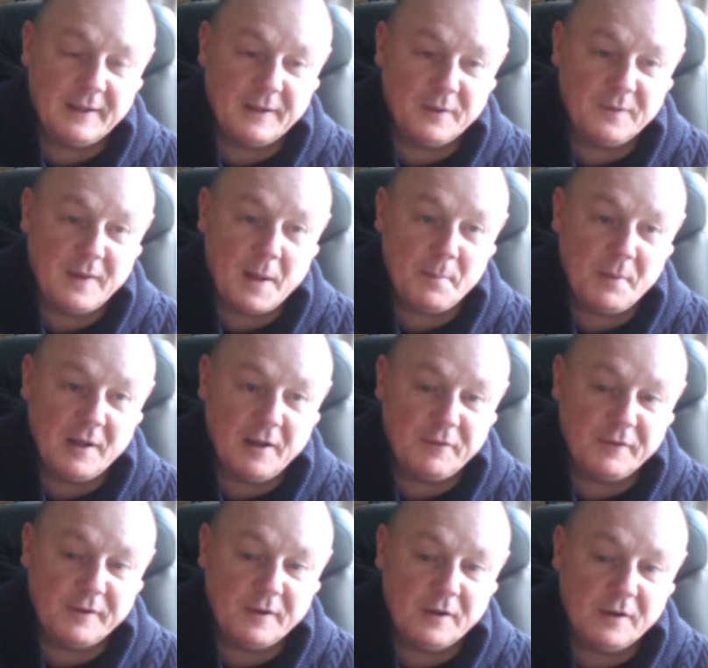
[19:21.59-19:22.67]
on that
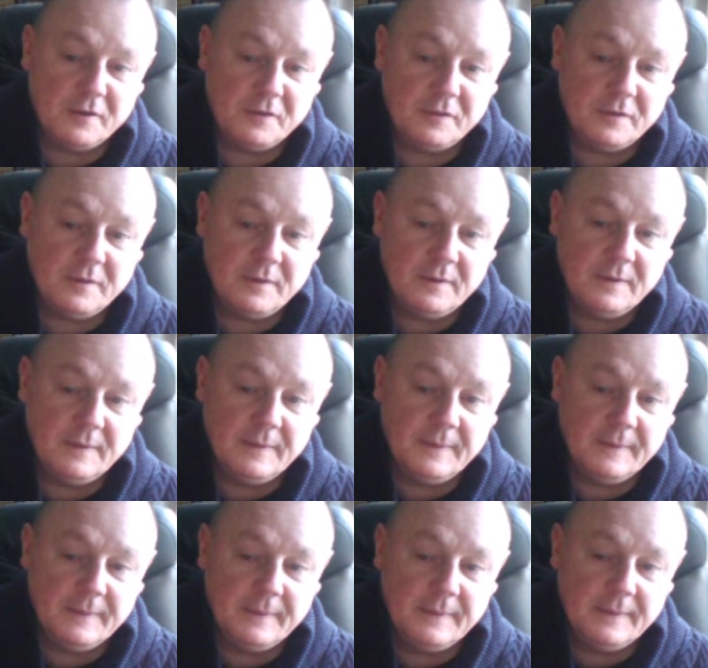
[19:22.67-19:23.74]
beloved earth,
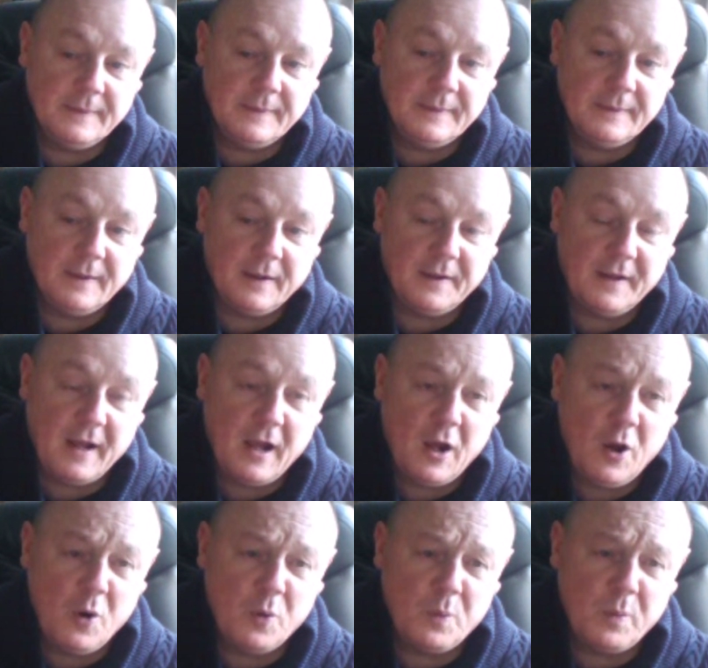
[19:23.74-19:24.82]
and
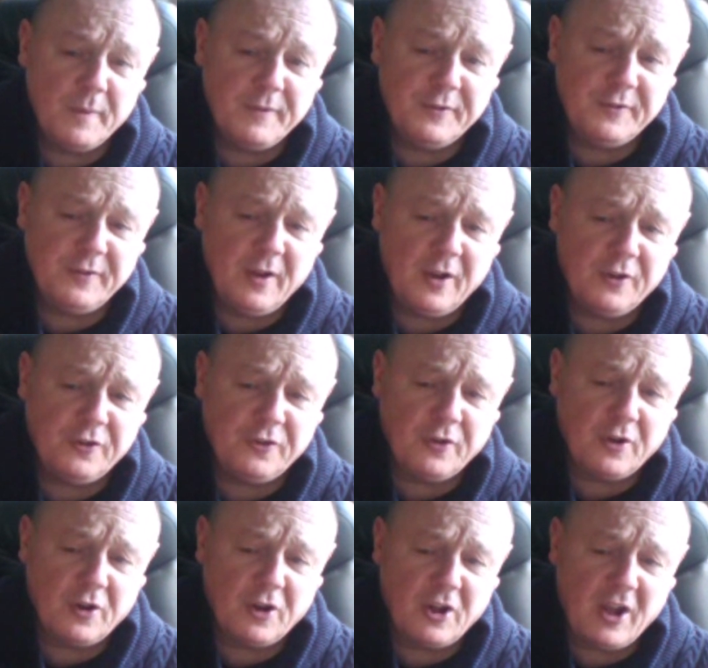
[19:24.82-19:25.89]
held with such
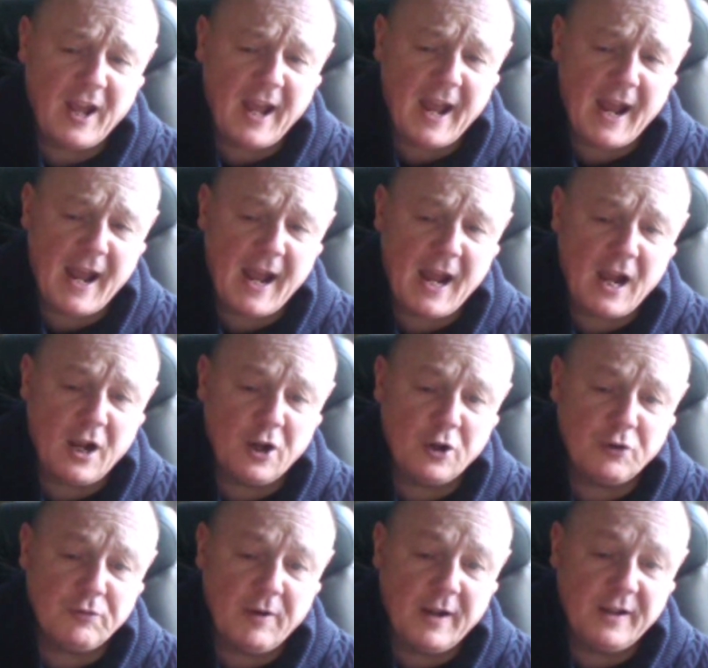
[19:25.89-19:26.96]
care and
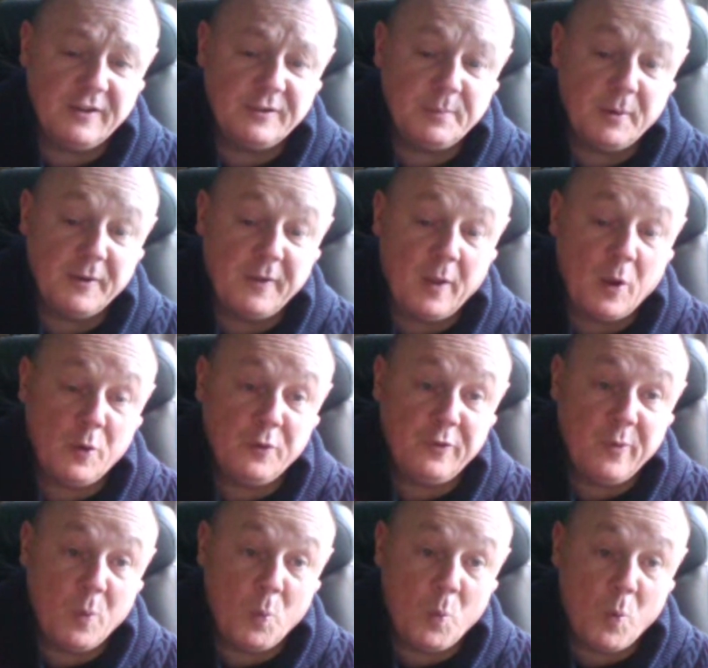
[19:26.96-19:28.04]
grace by those
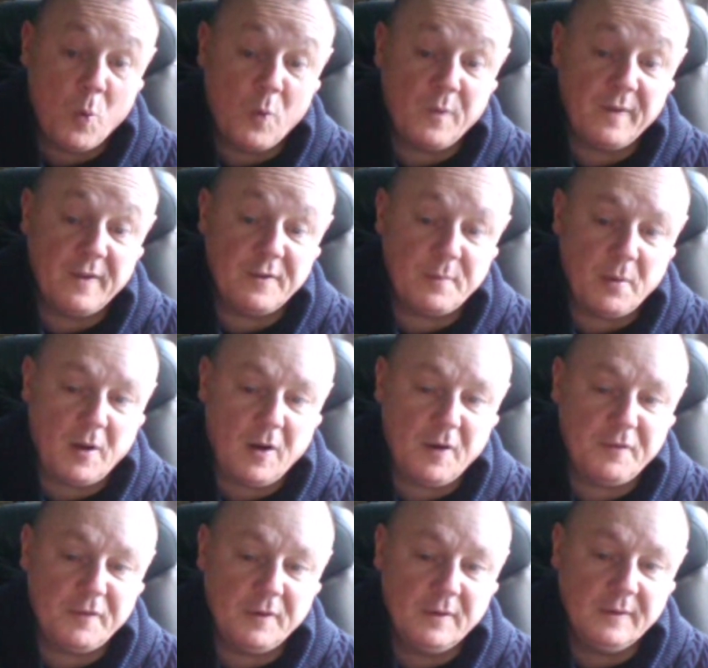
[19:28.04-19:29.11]
that walk this
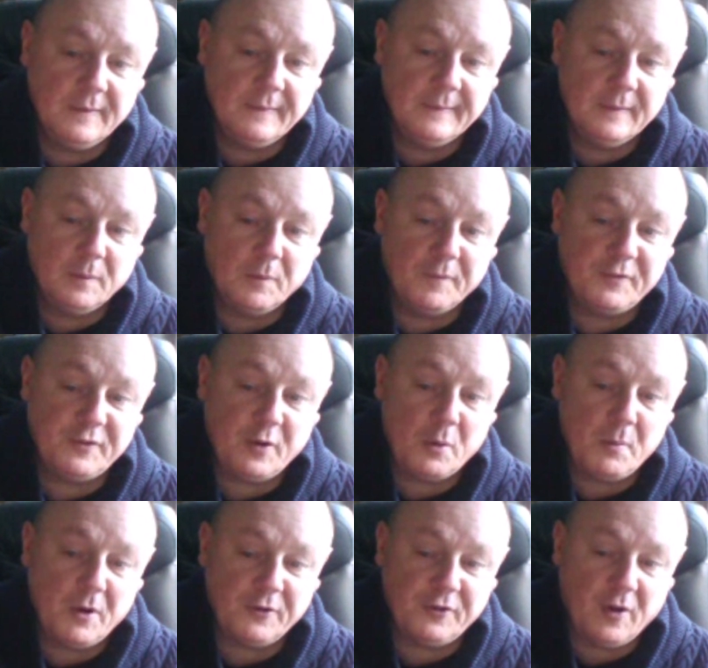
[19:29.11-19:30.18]
path with so
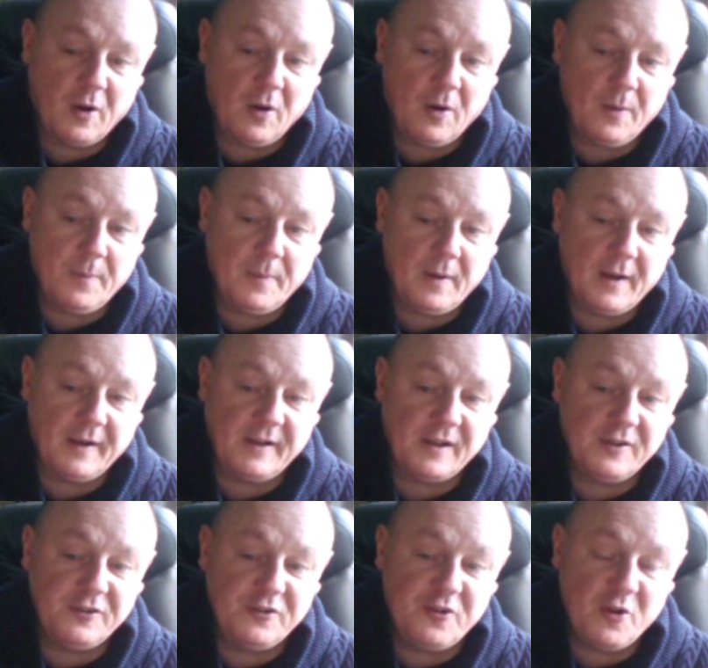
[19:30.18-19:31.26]
much heart. And
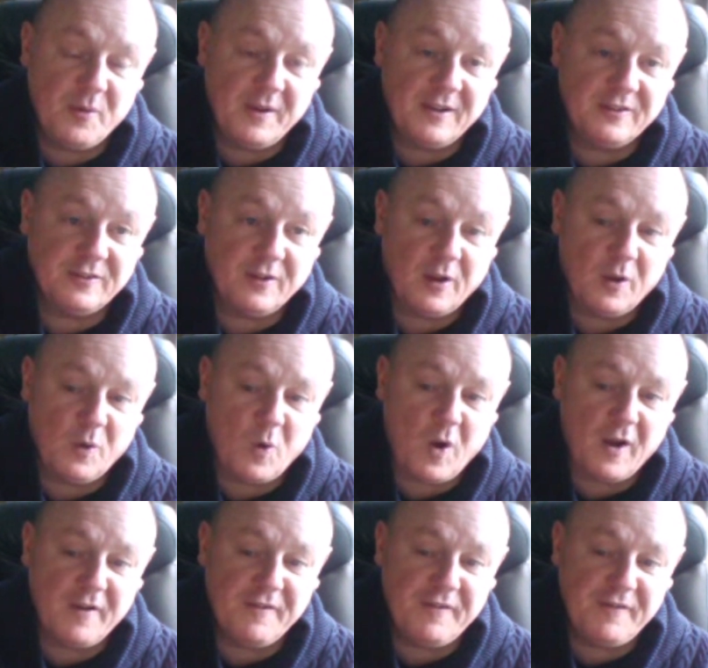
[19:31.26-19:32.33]
in doing so,
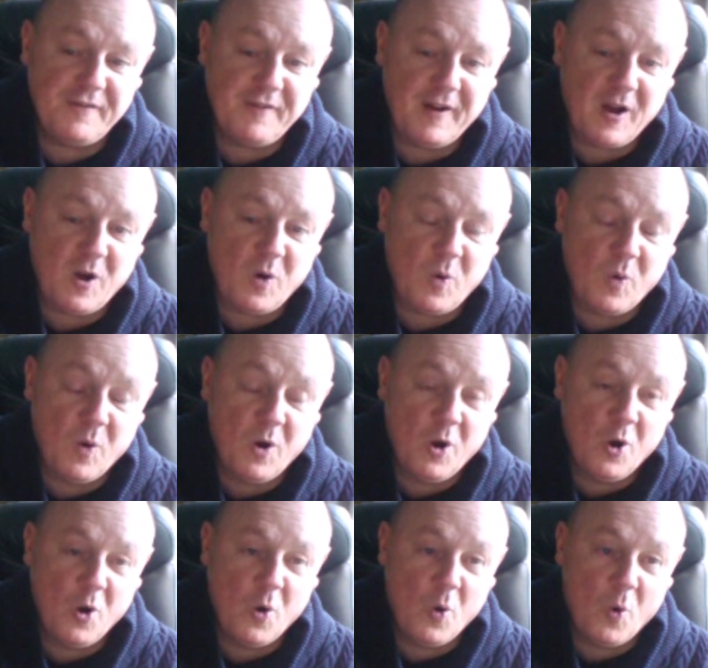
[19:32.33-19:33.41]
I felt
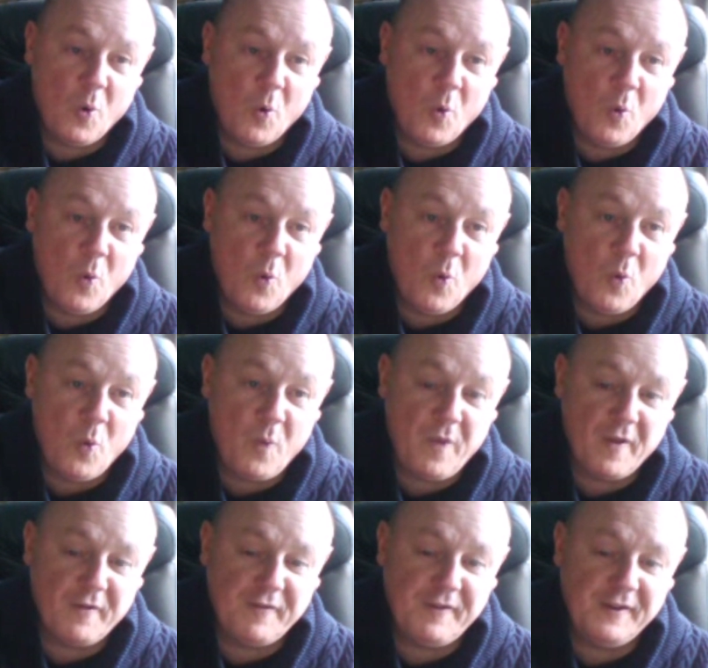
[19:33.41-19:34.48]
all
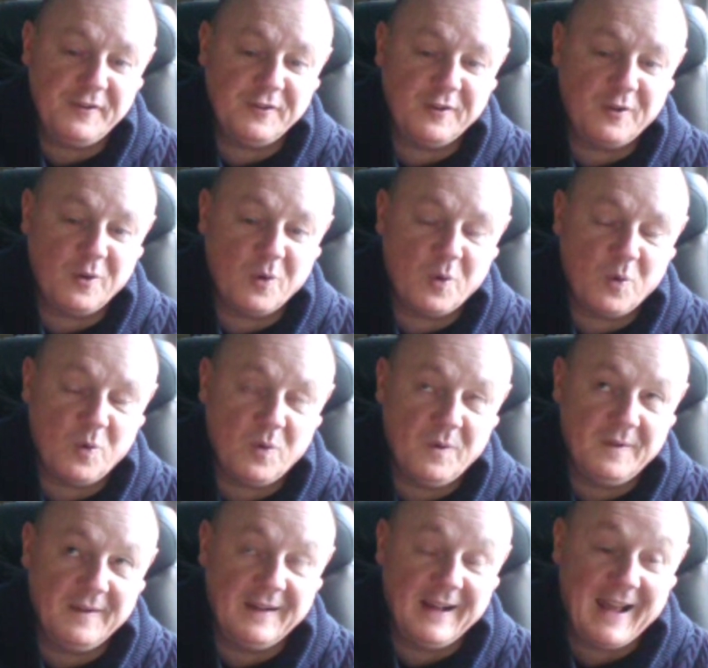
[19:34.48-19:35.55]
the physical
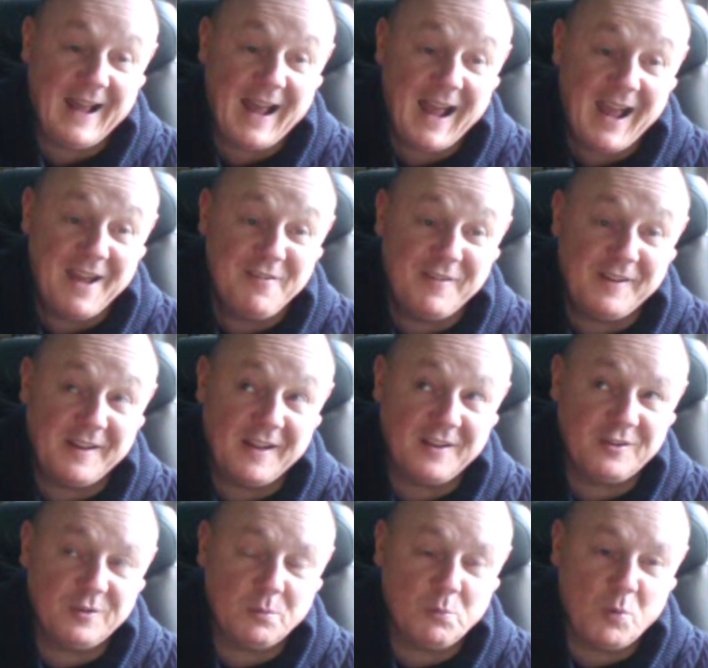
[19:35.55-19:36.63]

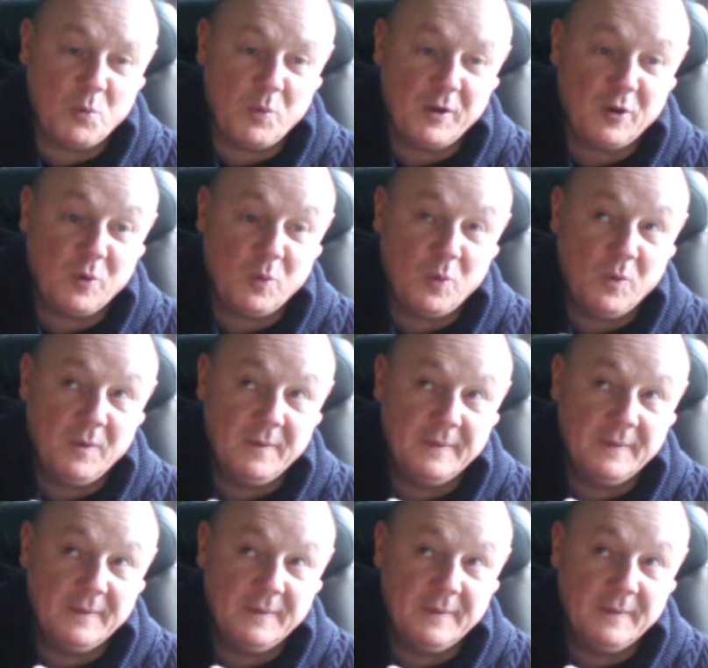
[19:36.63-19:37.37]
heaviness, what we call